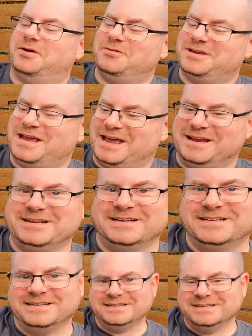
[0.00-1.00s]
Okay.
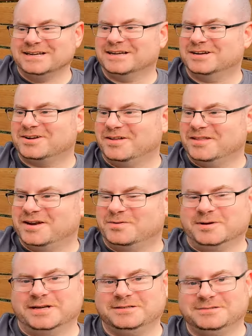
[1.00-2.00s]
I'm gonna call that a
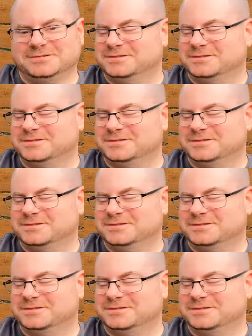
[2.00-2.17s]
win.